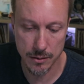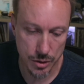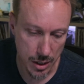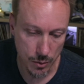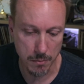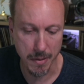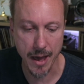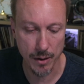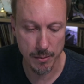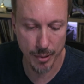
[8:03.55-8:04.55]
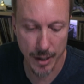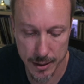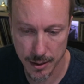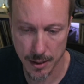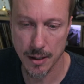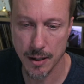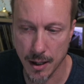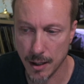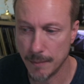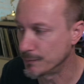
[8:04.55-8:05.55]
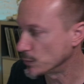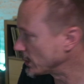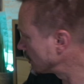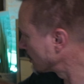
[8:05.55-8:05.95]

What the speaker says: genuine battery, but when you're,